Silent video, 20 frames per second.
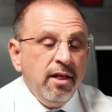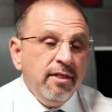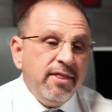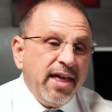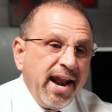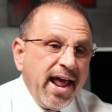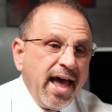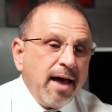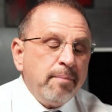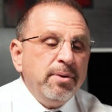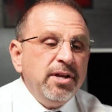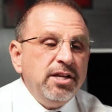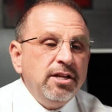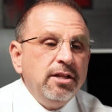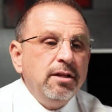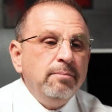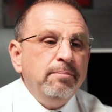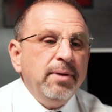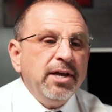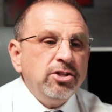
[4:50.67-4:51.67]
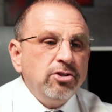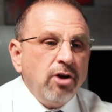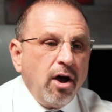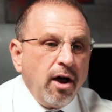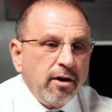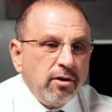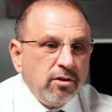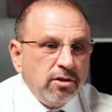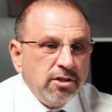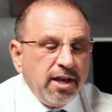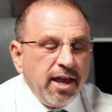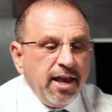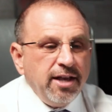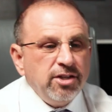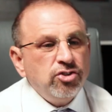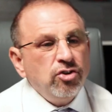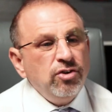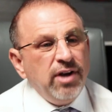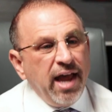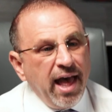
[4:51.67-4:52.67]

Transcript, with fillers: That happened in the McDonald case. So